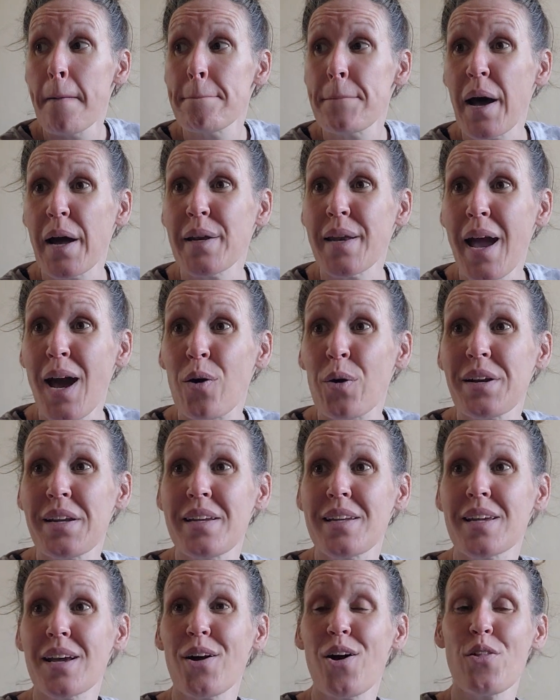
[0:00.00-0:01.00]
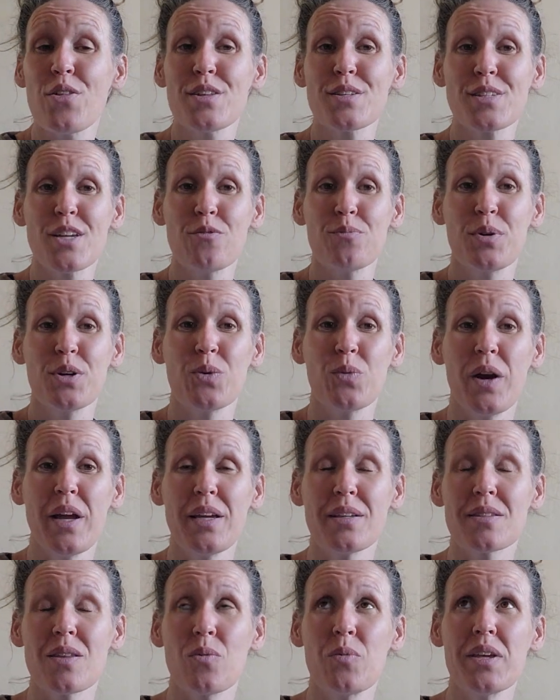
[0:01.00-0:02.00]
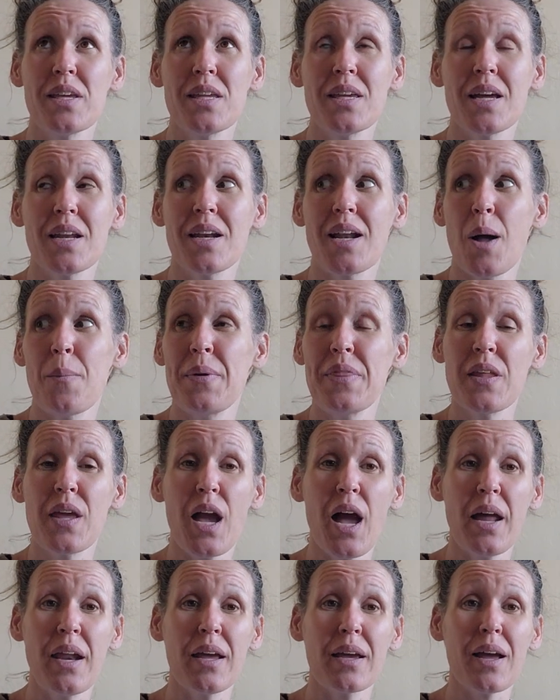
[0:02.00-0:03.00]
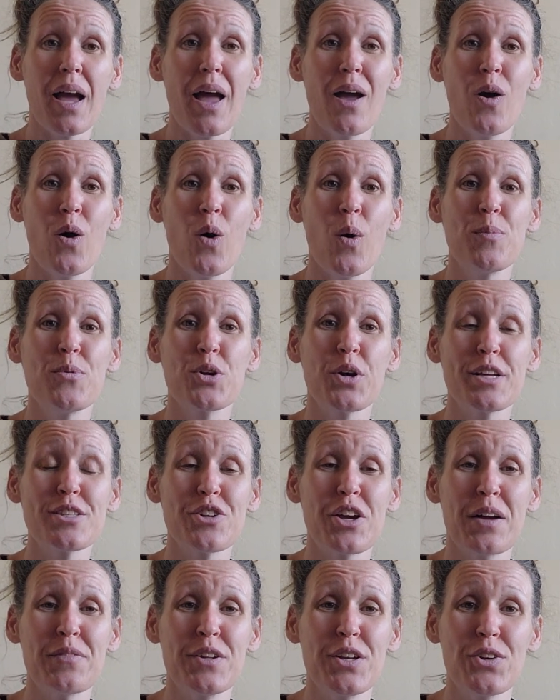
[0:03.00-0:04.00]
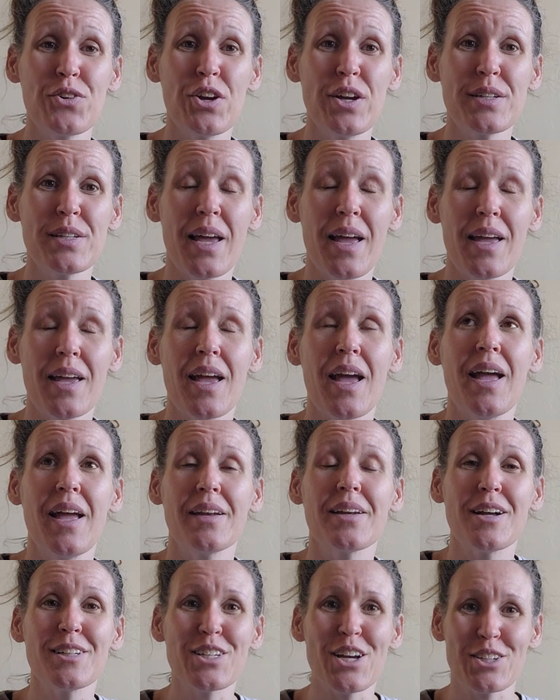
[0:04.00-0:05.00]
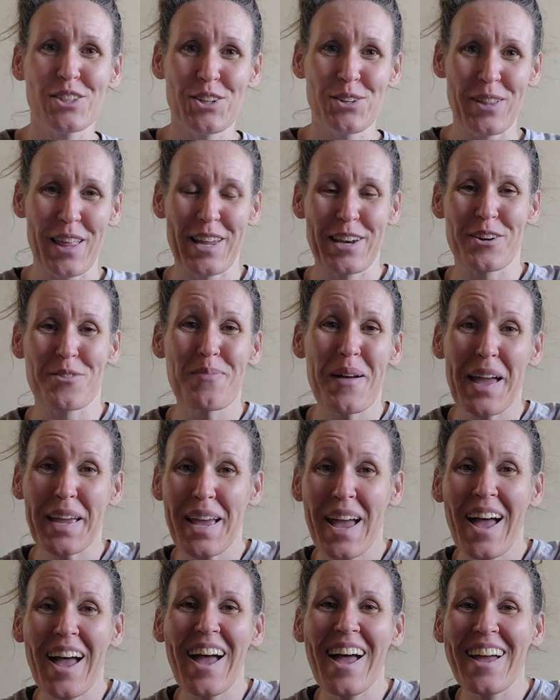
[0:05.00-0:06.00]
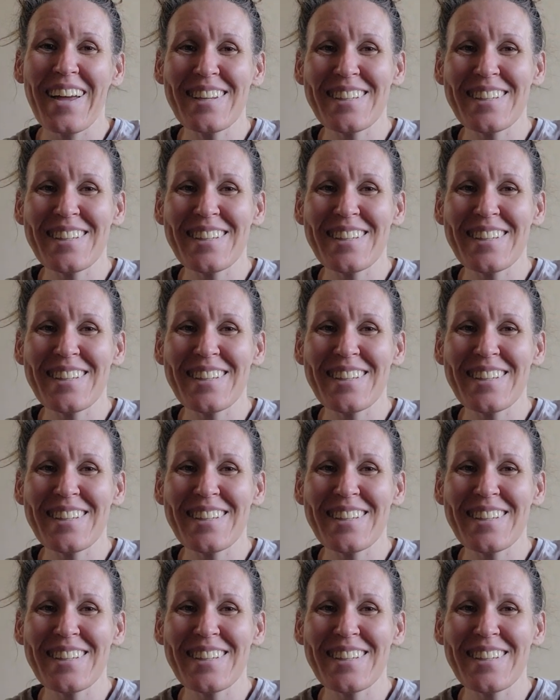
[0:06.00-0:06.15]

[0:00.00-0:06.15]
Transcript: But now I need to get all this stuff put away so we can get it up in the attic. I hope you guys are having a great day and I'll talk to you later. Bye guys.